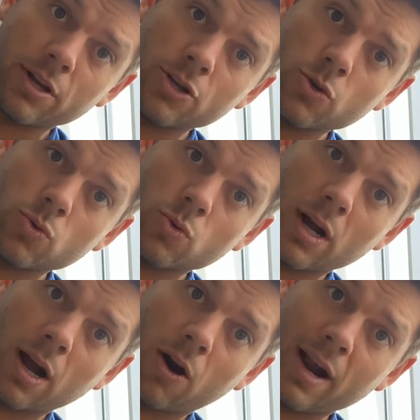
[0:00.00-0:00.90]

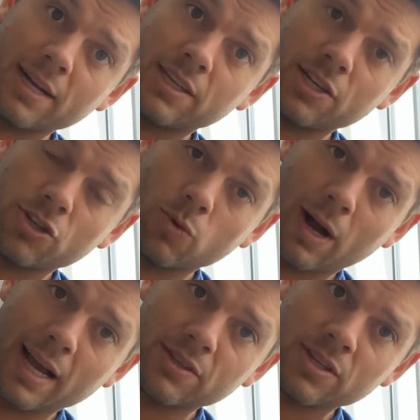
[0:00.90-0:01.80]
you are on
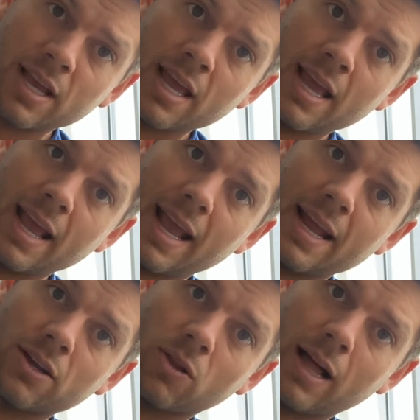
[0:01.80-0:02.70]
tissue-wise,
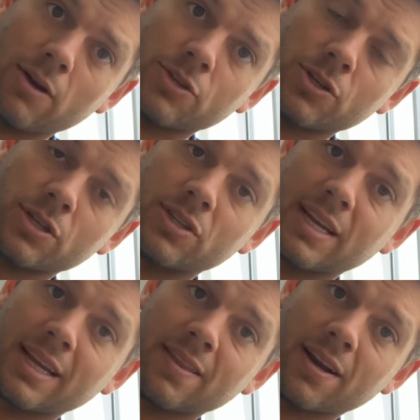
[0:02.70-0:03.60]
and allows you to
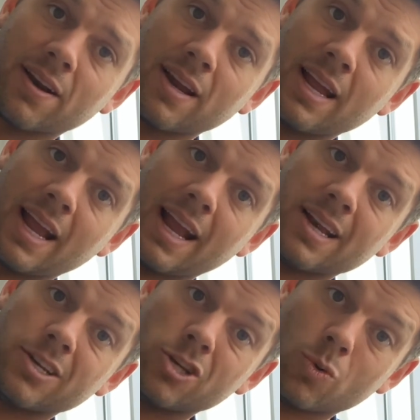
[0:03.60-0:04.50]
sink in there
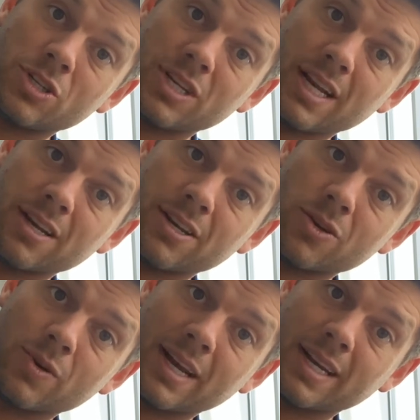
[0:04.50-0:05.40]
and do what you need to
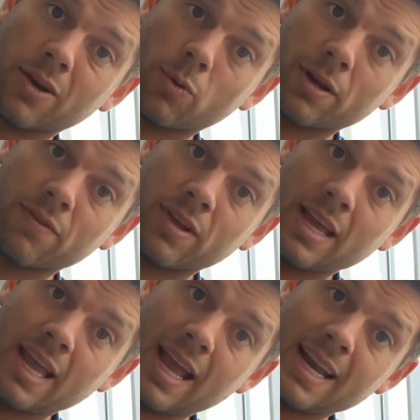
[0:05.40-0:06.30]
do and get rid of
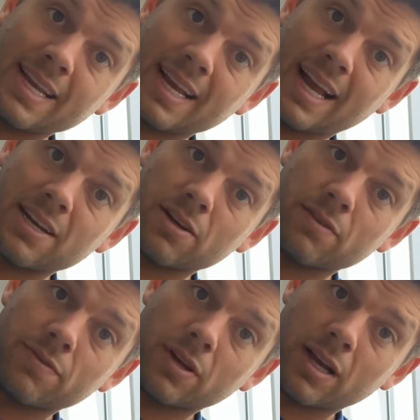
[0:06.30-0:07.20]
any kind
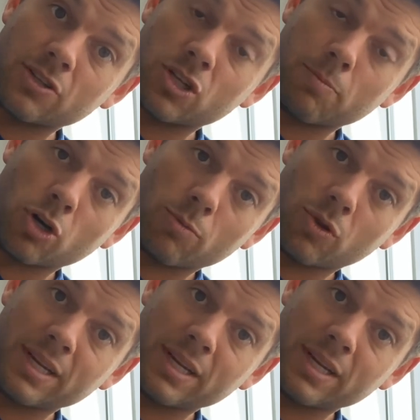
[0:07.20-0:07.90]
of subdermal